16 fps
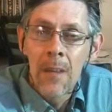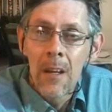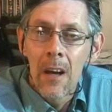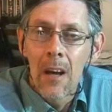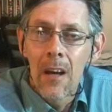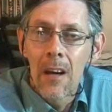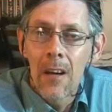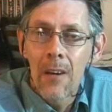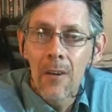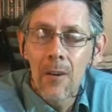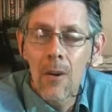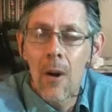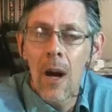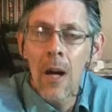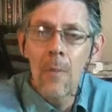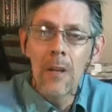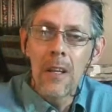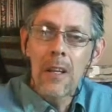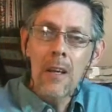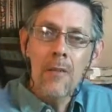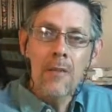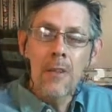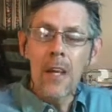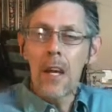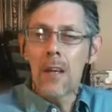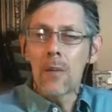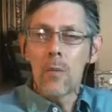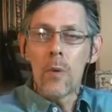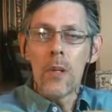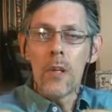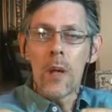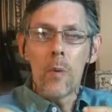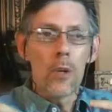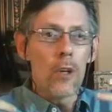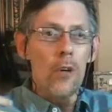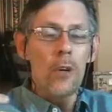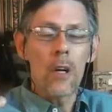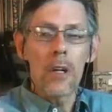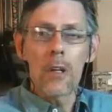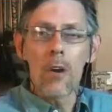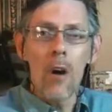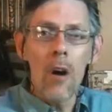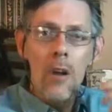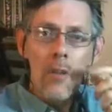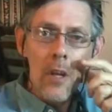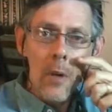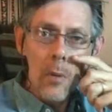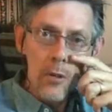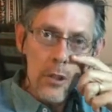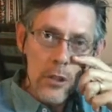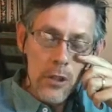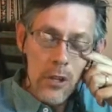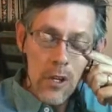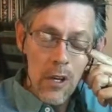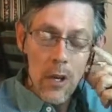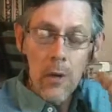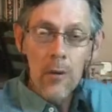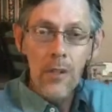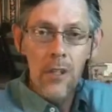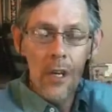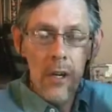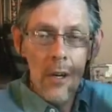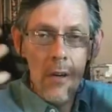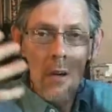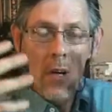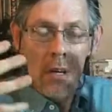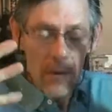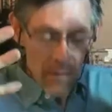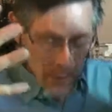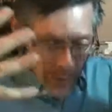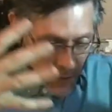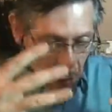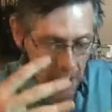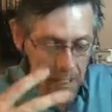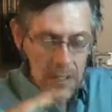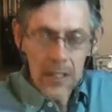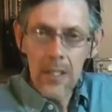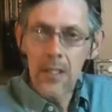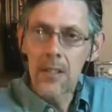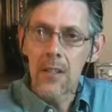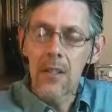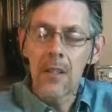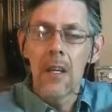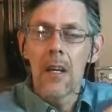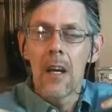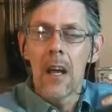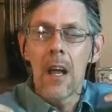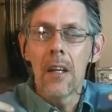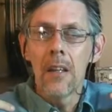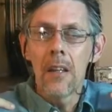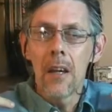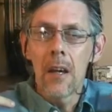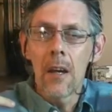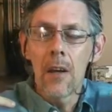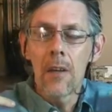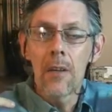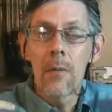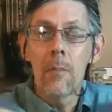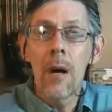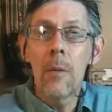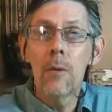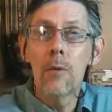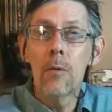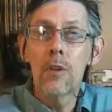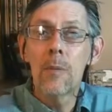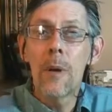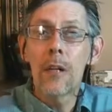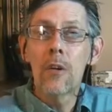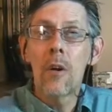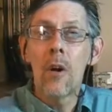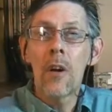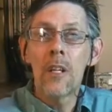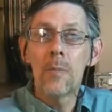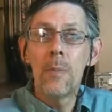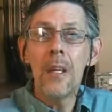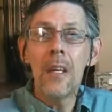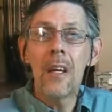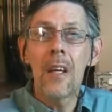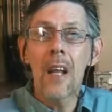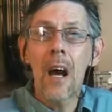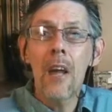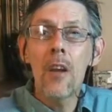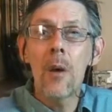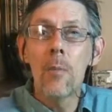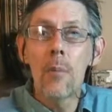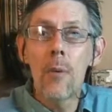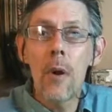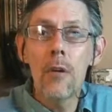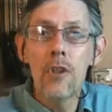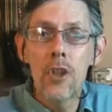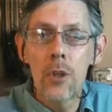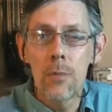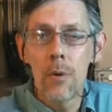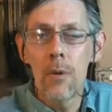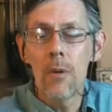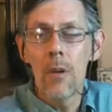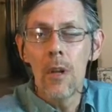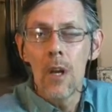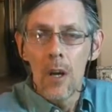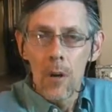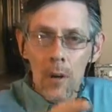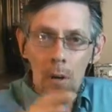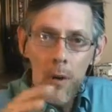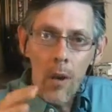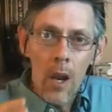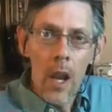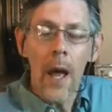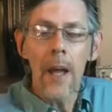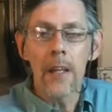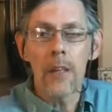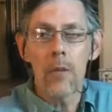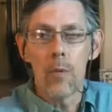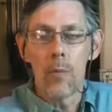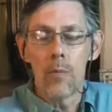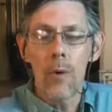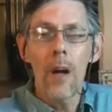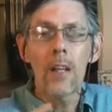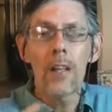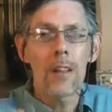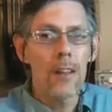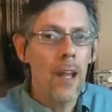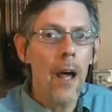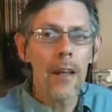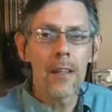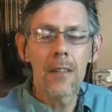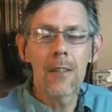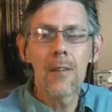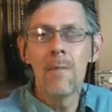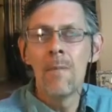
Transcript: uh, you know, I believe that when they would look at God, they would just close their faces, and, and uh, the Bible talks about God as being an unapproachable light or bright light.